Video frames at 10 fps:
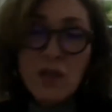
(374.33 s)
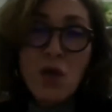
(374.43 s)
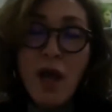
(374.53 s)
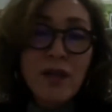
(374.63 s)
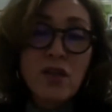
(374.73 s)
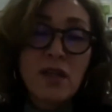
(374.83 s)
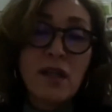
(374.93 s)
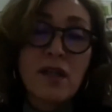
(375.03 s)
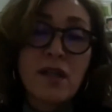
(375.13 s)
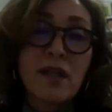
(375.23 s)
So
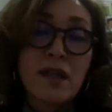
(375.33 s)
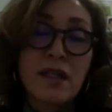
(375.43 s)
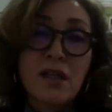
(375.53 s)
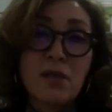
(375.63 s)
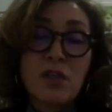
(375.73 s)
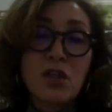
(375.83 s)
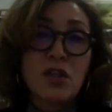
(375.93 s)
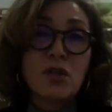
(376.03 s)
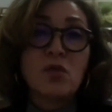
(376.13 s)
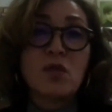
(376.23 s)
actually, this
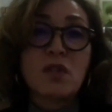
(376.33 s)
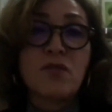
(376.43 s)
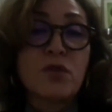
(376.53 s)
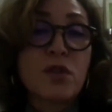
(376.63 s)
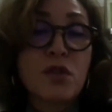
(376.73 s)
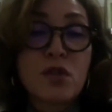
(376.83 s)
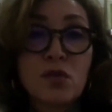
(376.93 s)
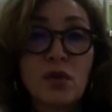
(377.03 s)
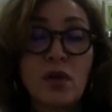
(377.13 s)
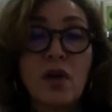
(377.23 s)
commission was the first
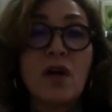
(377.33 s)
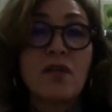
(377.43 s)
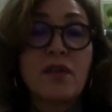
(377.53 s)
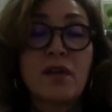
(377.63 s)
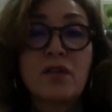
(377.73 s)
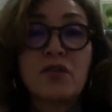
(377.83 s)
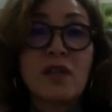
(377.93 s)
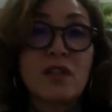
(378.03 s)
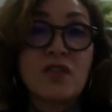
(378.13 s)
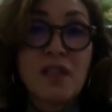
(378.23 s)
tool of the
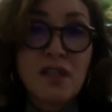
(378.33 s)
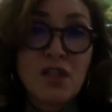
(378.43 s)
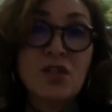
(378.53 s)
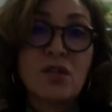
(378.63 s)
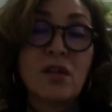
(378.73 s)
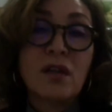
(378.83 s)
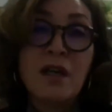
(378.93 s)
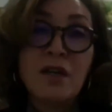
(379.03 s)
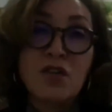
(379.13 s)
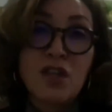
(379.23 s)
transitional
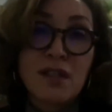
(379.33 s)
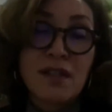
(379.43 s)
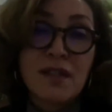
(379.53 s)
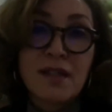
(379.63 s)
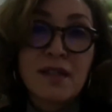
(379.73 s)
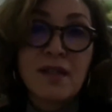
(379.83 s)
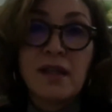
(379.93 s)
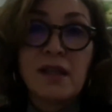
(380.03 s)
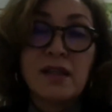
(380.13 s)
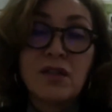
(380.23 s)
justice
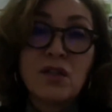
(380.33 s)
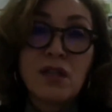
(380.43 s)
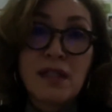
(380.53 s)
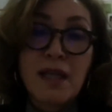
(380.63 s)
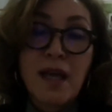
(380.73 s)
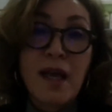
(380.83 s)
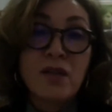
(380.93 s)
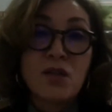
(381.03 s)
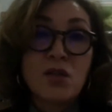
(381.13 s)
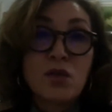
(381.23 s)
in Tunisia.
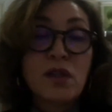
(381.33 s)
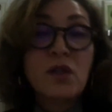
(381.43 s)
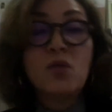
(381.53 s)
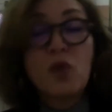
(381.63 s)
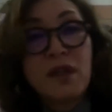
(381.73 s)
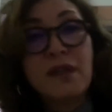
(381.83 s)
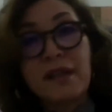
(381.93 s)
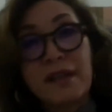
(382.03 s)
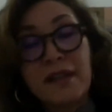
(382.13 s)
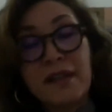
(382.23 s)
And during 1
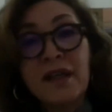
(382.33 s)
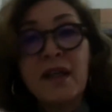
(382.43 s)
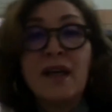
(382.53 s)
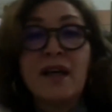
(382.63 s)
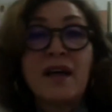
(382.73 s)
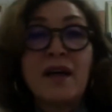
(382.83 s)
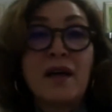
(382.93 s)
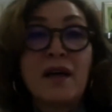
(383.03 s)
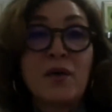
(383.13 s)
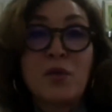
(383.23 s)
year,
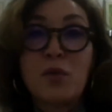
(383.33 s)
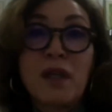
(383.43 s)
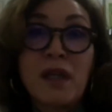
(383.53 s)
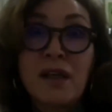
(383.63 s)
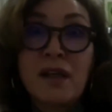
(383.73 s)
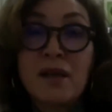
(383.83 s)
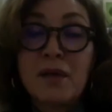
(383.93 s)
we